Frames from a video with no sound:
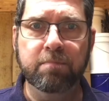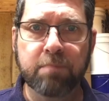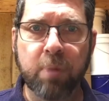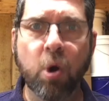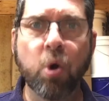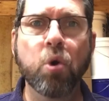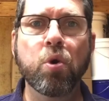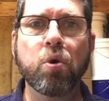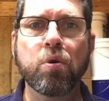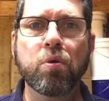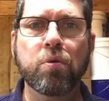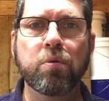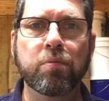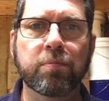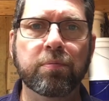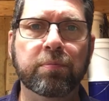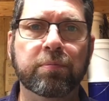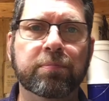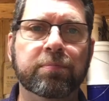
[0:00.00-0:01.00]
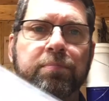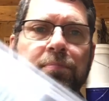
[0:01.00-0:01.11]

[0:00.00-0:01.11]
boom.